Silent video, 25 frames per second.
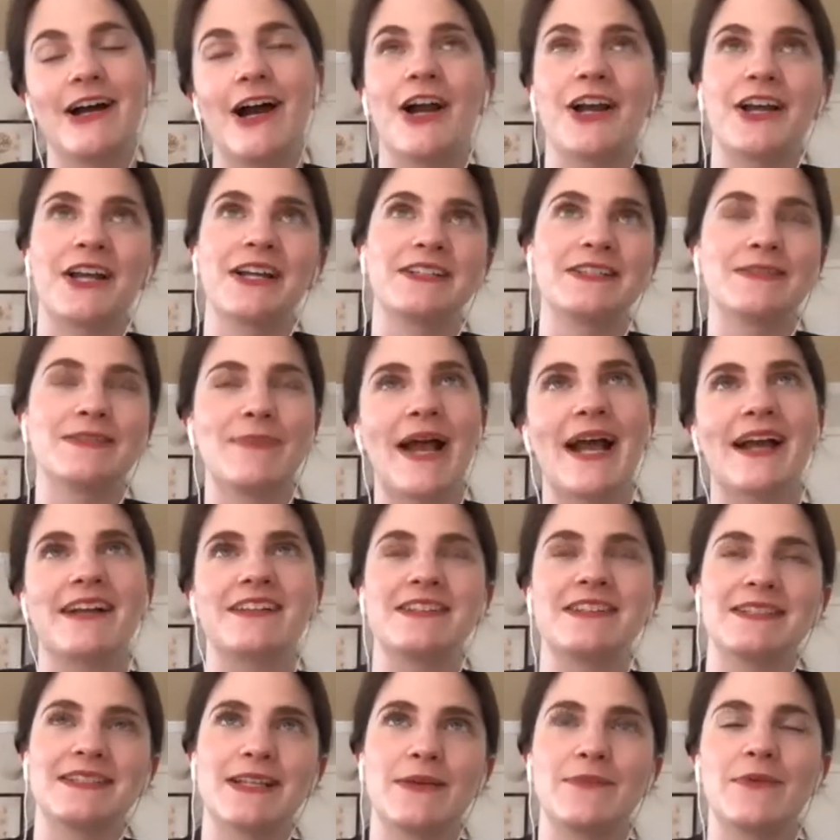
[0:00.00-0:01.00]
harkens back
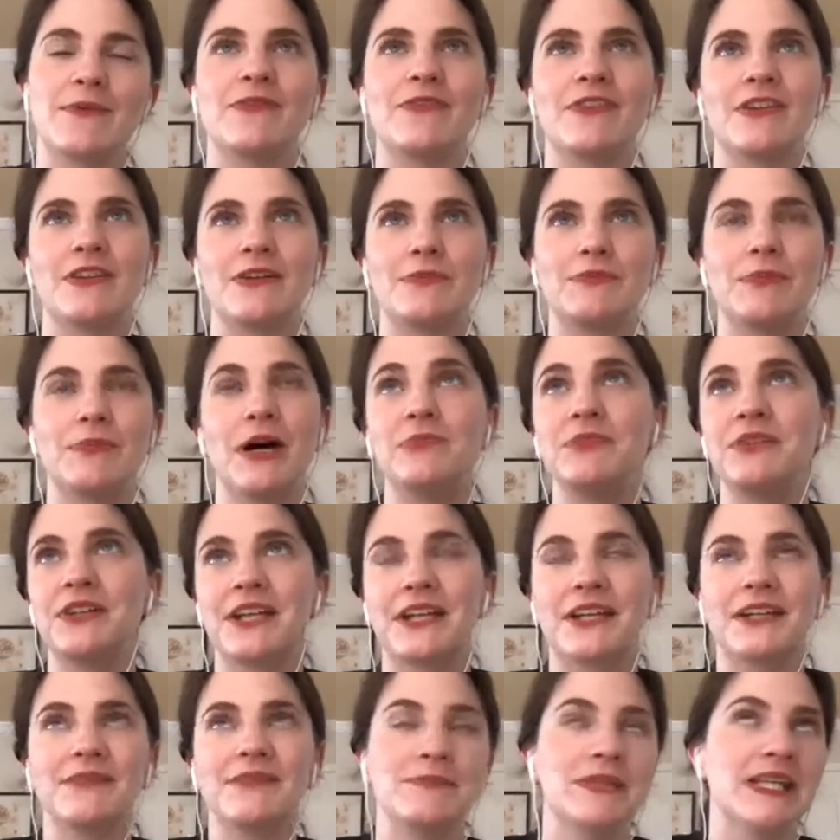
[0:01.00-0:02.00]
to some of the
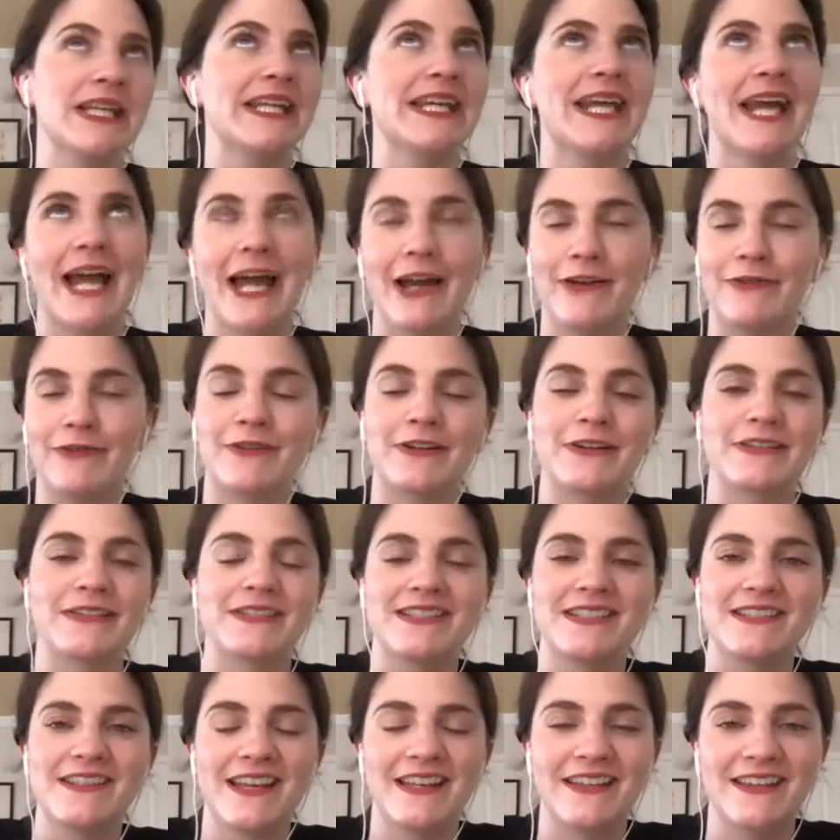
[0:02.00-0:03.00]
public media
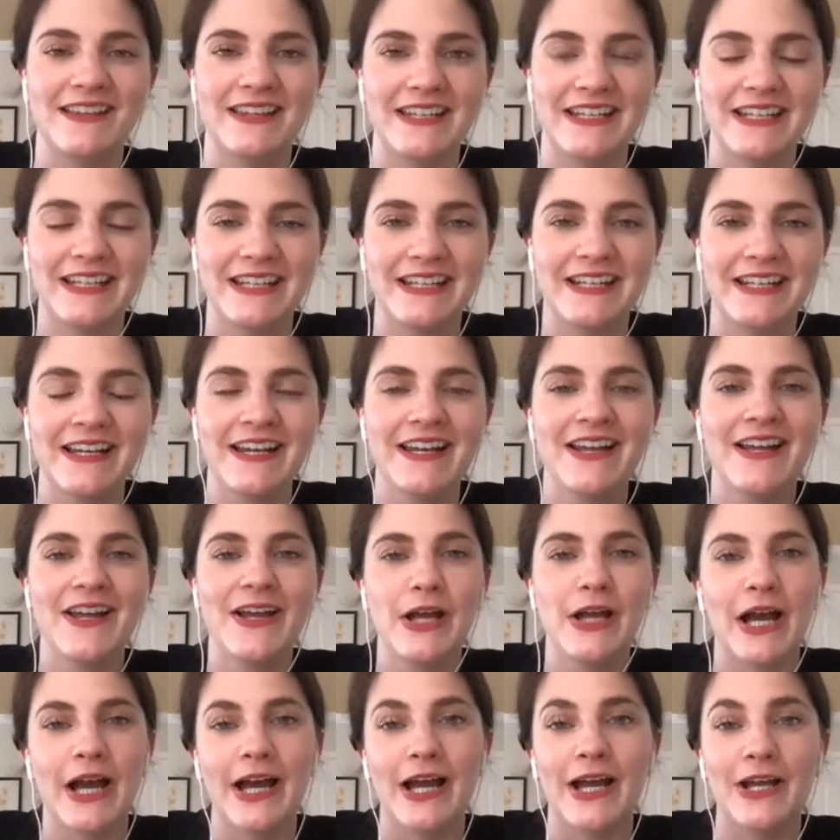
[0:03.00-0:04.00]
efforts that the
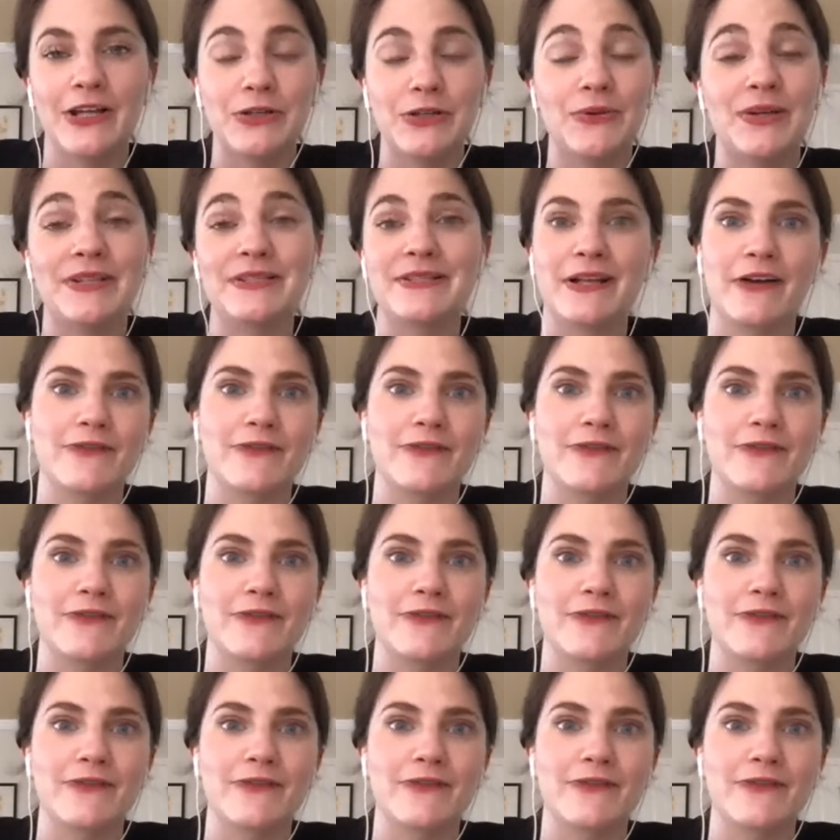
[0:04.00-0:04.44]
uh, U.S.